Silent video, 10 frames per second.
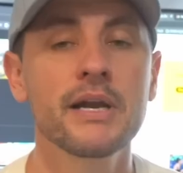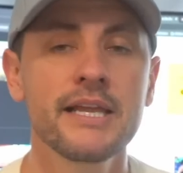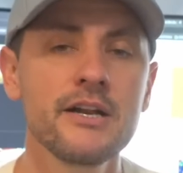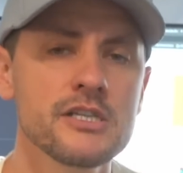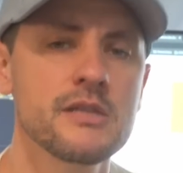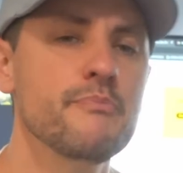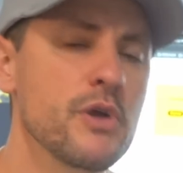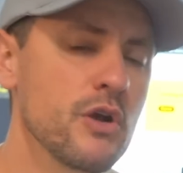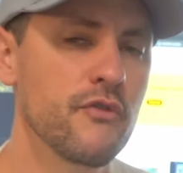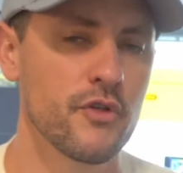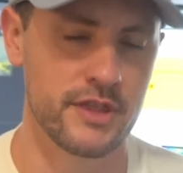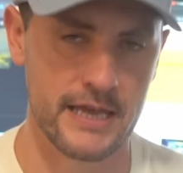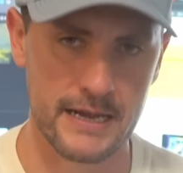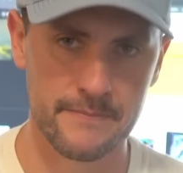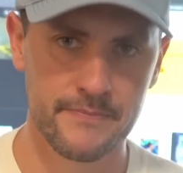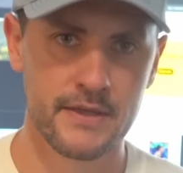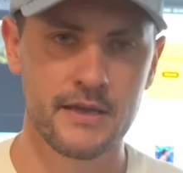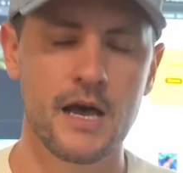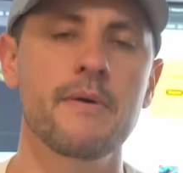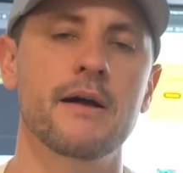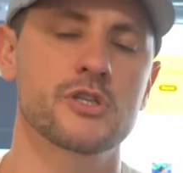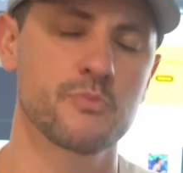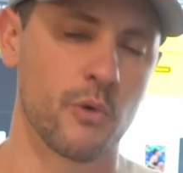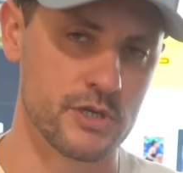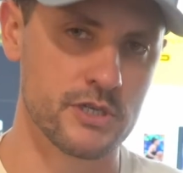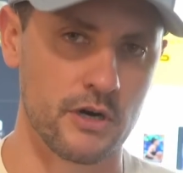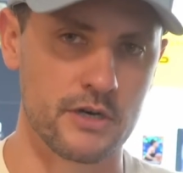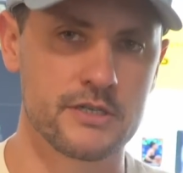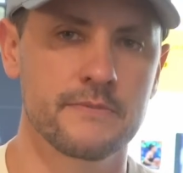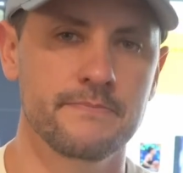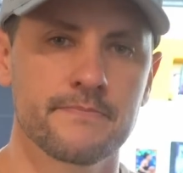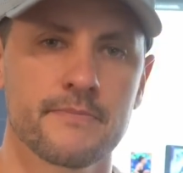But here's the beautiful thing about sports cards.